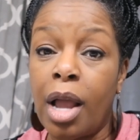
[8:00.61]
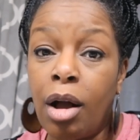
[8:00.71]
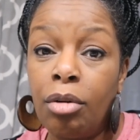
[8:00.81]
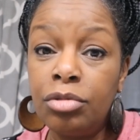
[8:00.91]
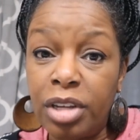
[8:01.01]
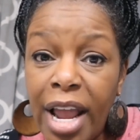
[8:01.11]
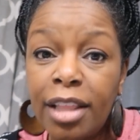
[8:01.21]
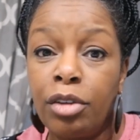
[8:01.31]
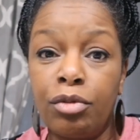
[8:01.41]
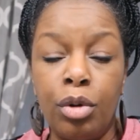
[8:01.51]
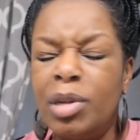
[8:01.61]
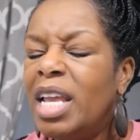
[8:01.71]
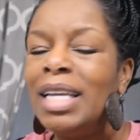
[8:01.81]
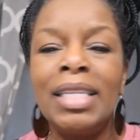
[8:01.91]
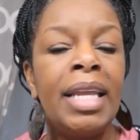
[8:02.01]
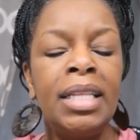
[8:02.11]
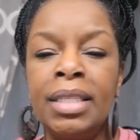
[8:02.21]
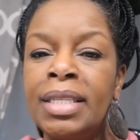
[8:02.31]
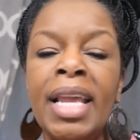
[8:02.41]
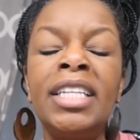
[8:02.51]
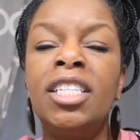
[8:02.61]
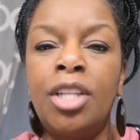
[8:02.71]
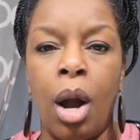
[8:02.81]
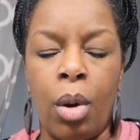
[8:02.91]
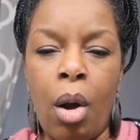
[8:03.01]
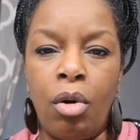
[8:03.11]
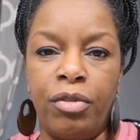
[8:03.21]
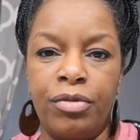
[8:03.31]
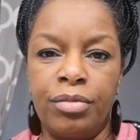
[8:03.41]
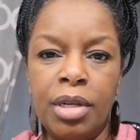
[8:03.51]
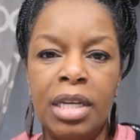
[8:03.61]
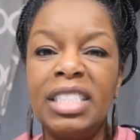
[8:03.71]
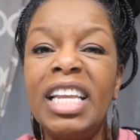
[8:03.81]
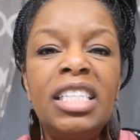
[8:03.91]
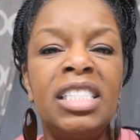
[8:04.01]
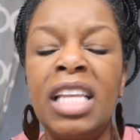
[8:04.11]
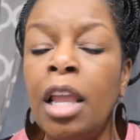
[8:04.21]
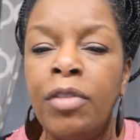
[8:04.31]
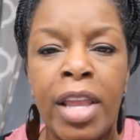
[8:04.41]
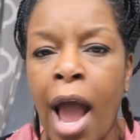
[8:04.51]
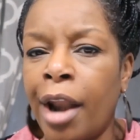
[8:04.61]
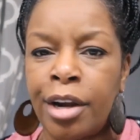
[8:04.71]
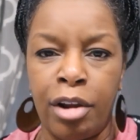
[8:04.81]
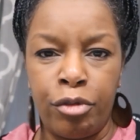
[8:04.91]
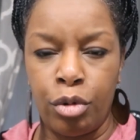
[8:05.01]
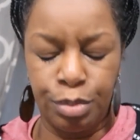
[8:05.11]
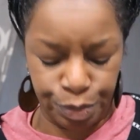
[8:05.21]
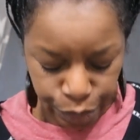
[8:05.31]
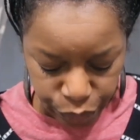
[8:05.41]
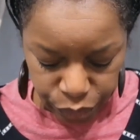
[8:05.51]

to go you got the room take the take the dough off Take the TV out of the room.